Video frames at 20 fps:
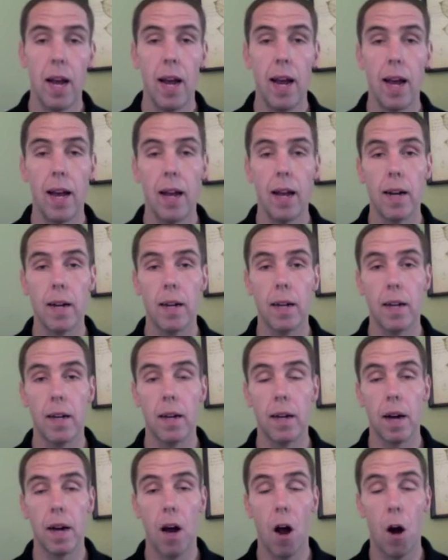And
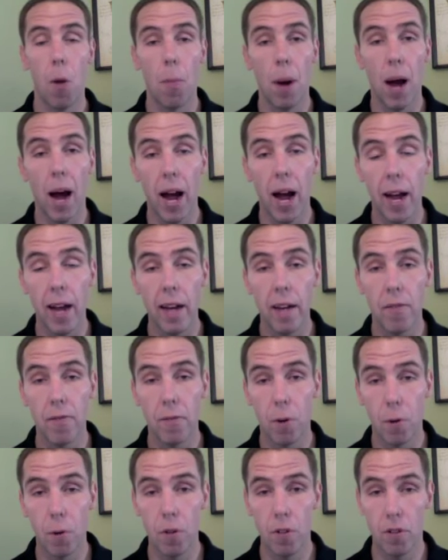our pie,
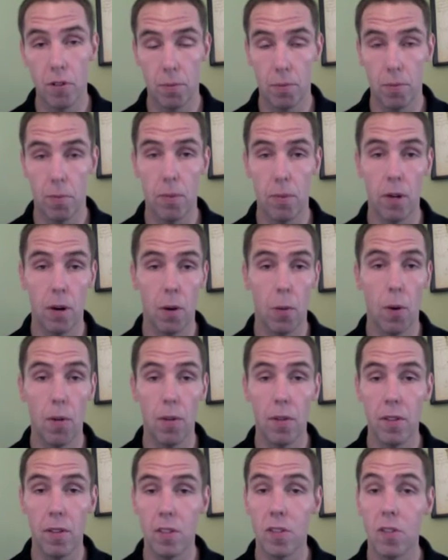folks,
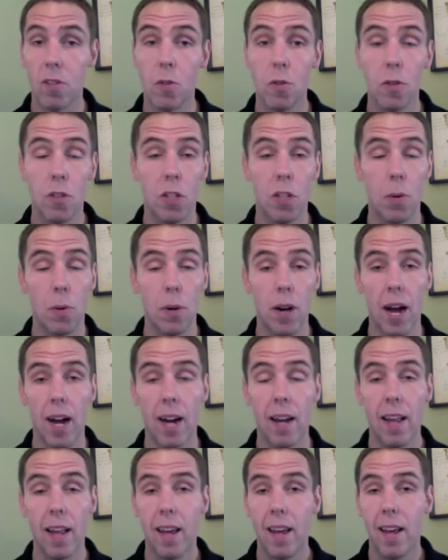whether this is news to you or
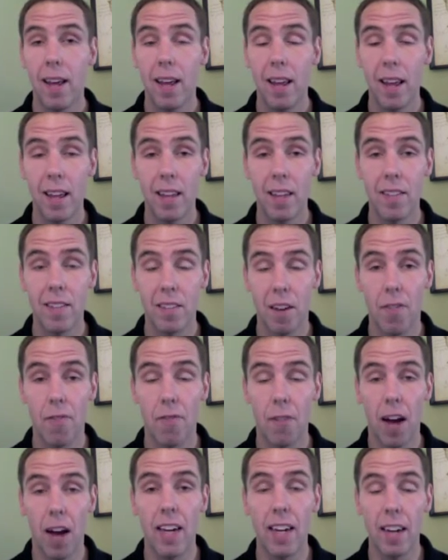not, is a
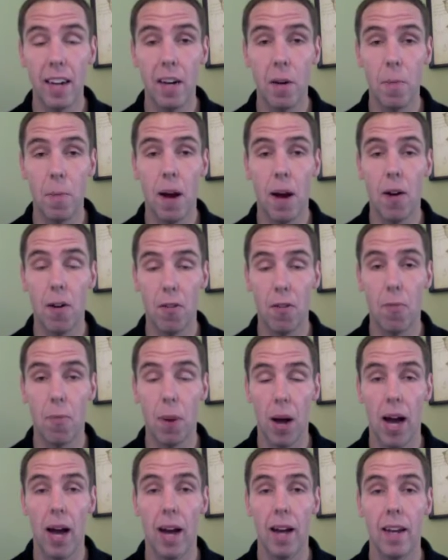finite amount of
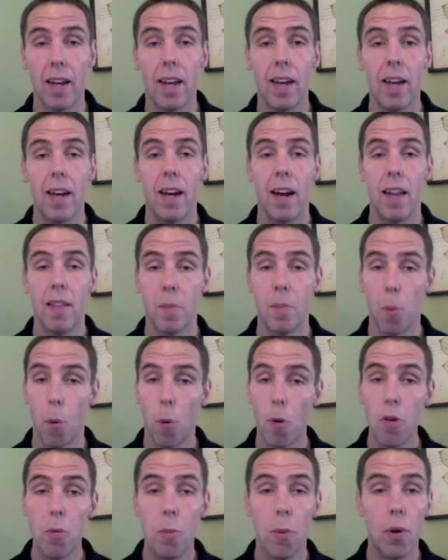pie. And the
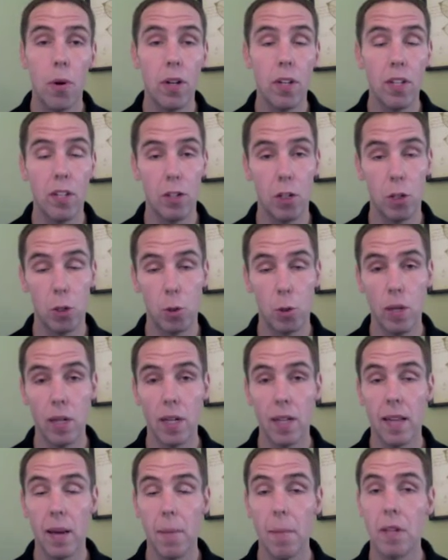more you put into your
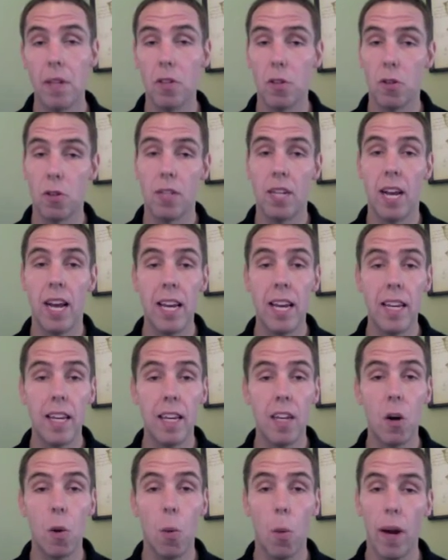training, that means you're
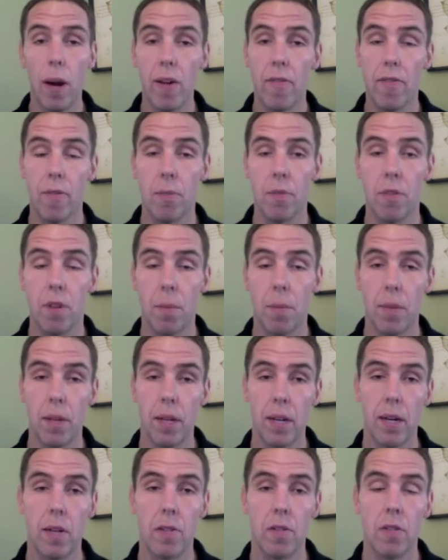taking away from something
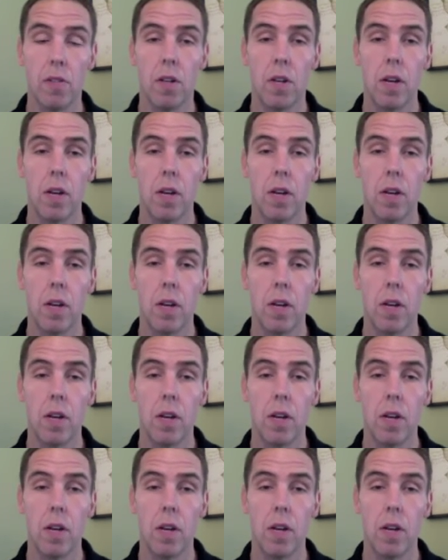else.